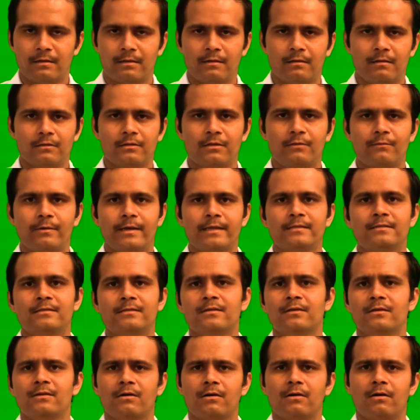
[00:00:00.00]
otherwise
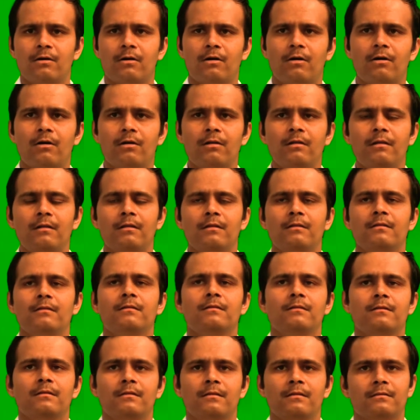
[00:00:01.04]
all
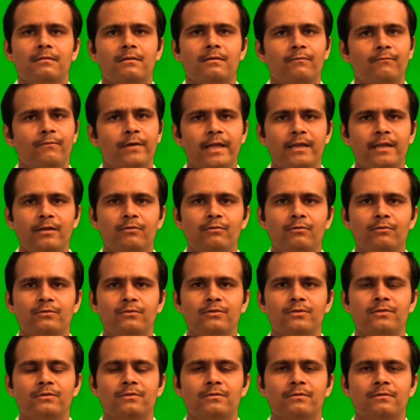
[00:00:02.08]
the
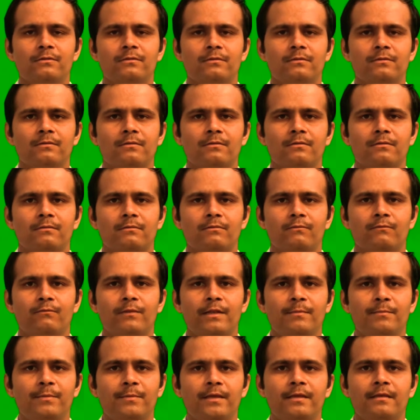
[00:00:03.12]
values
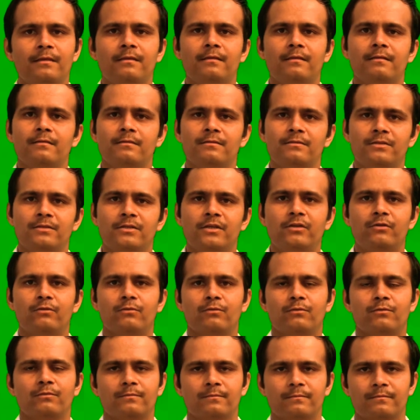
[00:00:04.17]
will be
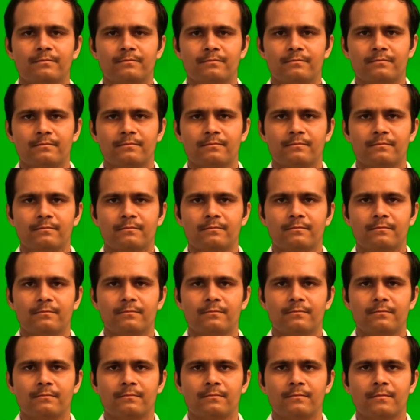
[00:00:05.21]
0.
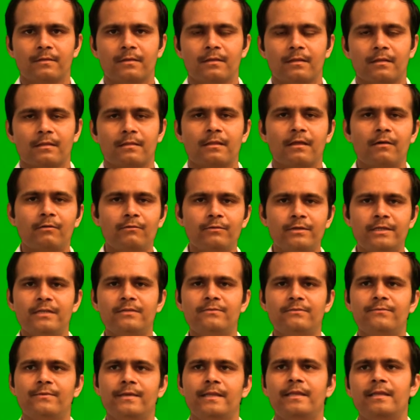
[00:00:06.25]
Now it
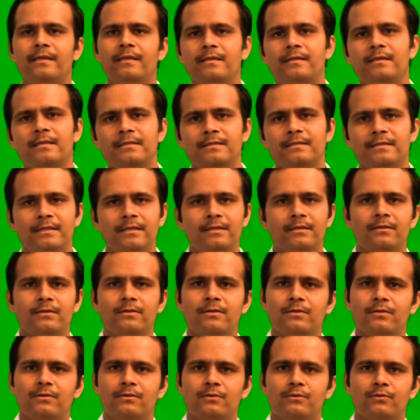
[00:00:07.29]
is very easy
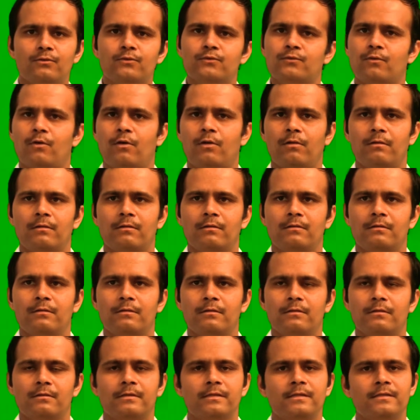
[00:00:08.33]
to solve
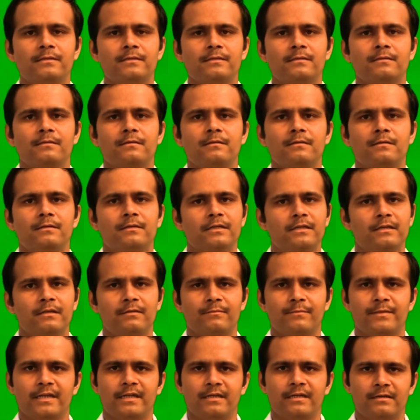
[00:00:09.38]
this
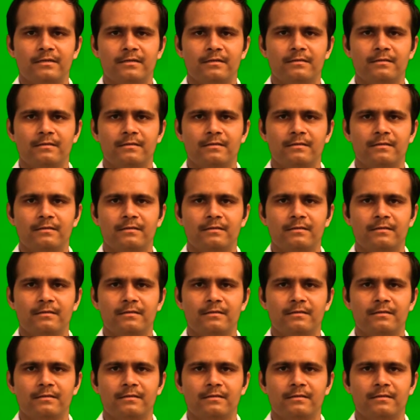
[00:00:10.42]
determinant.